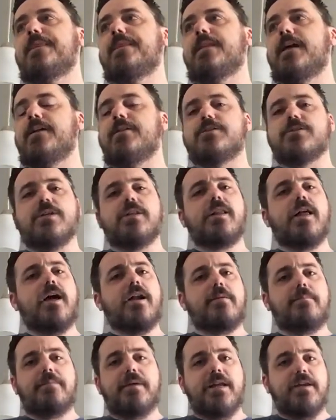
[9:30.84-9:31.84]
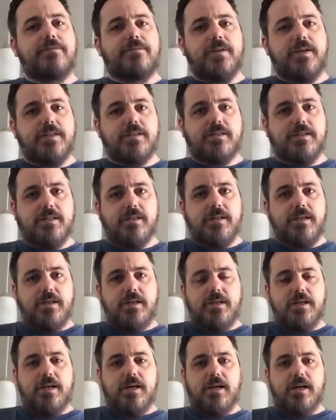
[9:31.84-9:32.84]
Now there's a lot of benefits
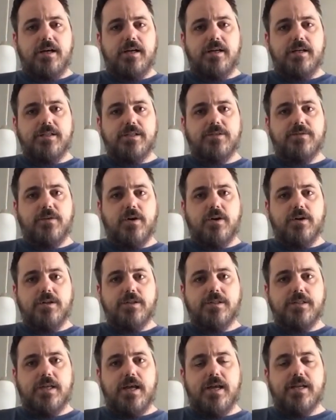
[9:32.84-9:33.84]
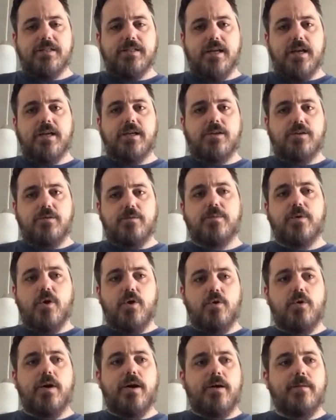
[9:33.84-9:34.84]
as far as the SIU
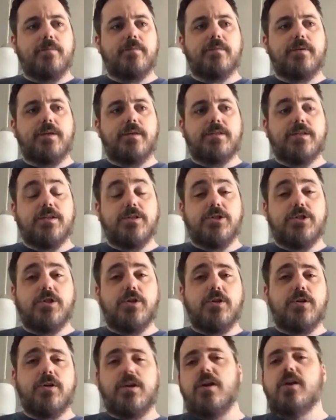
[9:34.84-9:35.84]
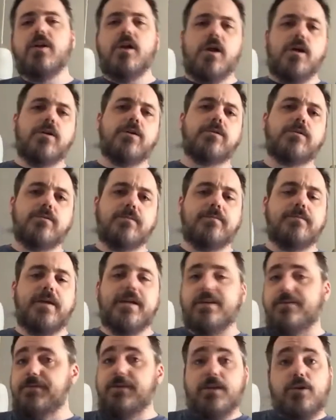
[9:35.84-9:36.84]
program is concerned. I'll
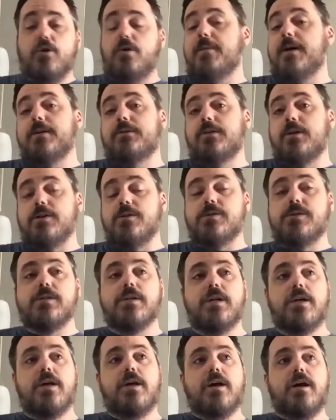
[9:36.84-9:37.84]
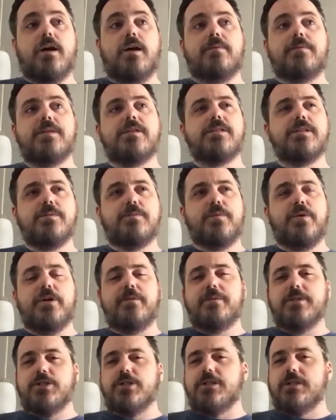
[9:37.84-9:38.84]
make a video about those. And this is pretty
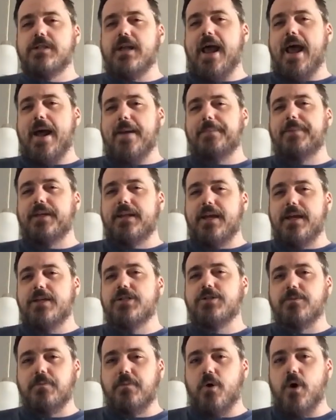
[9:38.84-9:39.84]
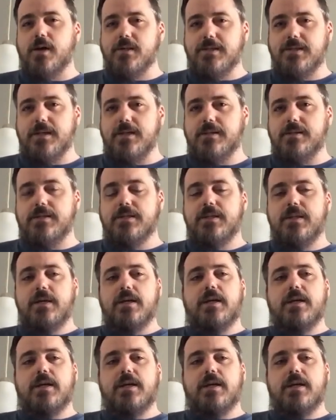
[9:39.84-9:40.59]
much just the application process.